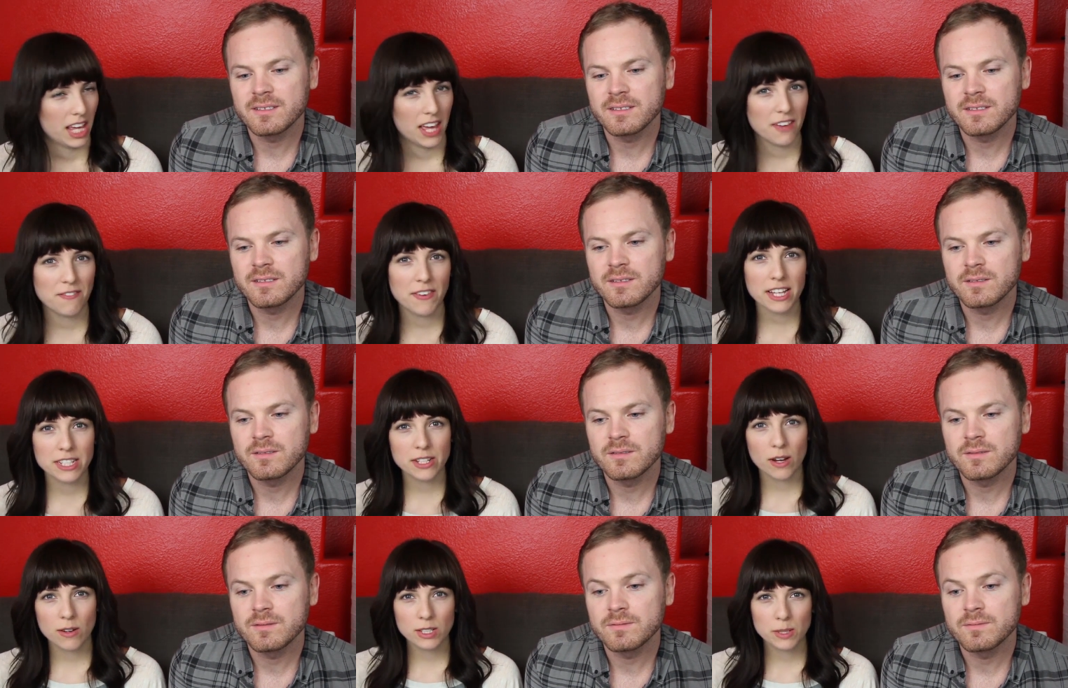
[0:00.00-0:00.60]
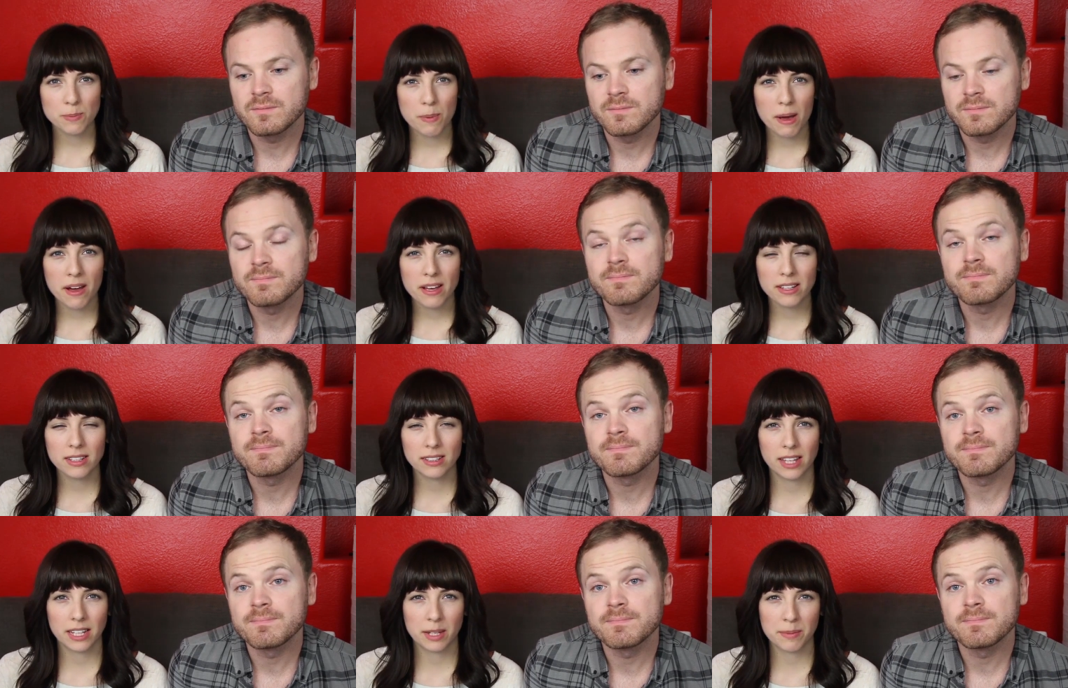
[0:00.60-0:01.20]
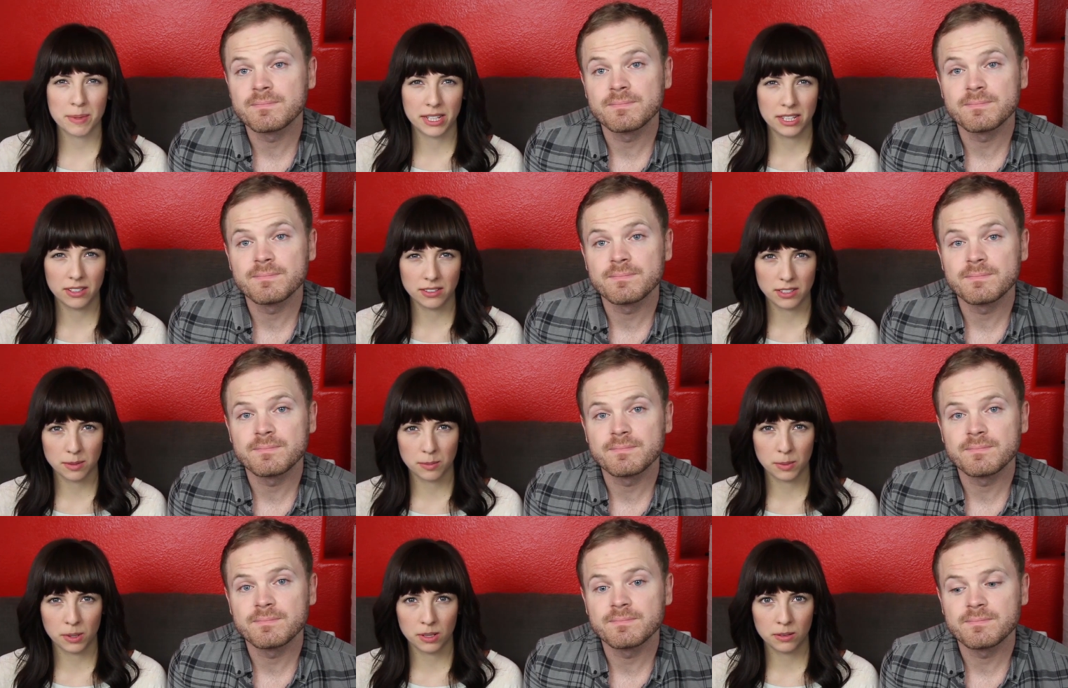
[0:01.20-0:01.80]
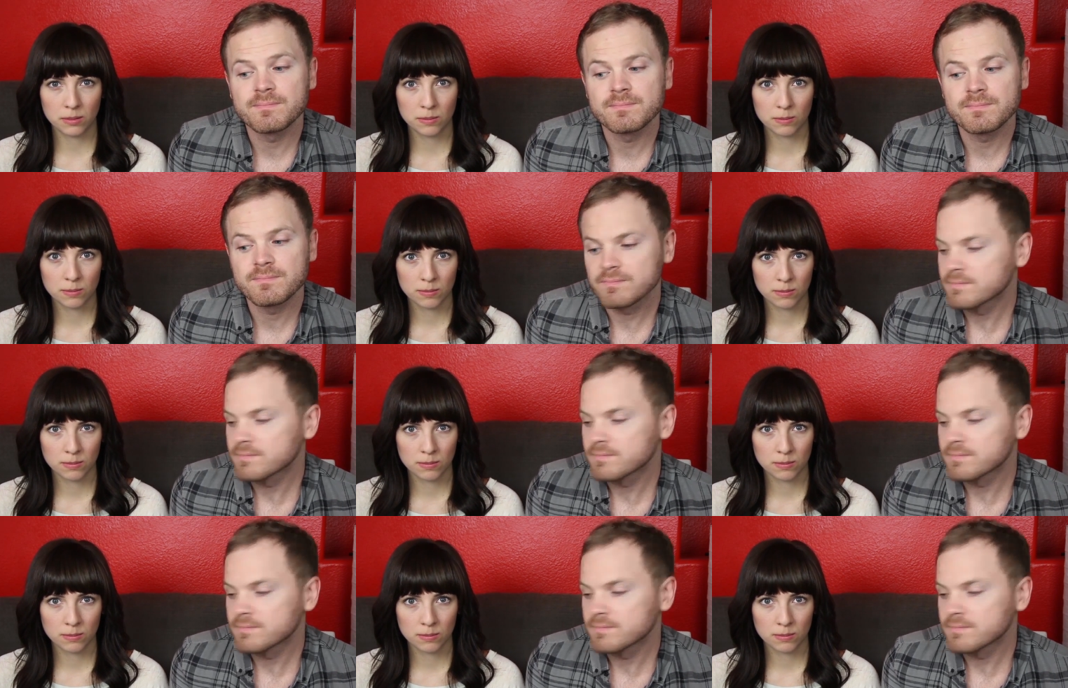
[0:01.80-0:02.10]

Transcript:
Speaker 1: If I don't smile, I look like I'm gonna kill someone.